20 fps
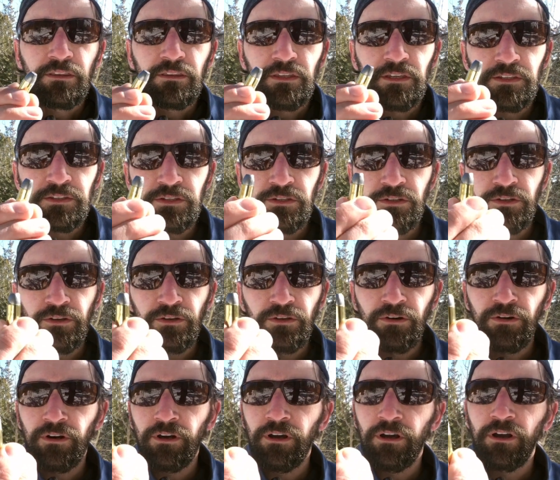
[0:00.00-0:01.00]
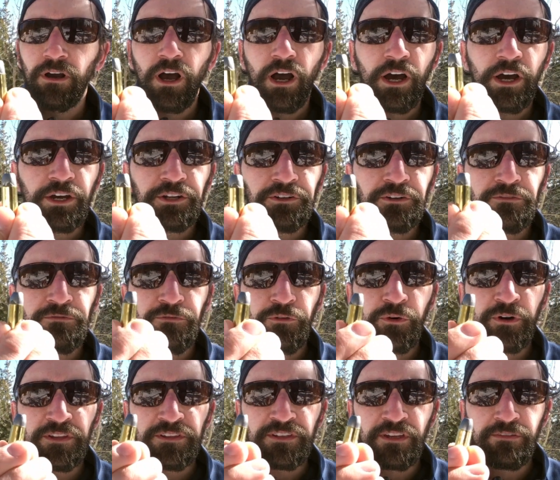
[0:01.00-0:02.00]
these new
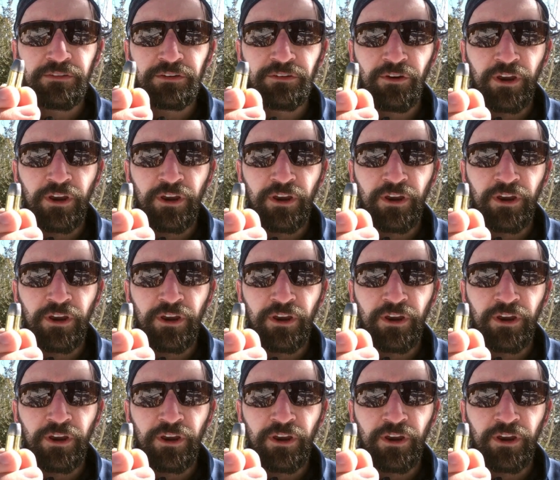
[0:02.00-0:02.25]
147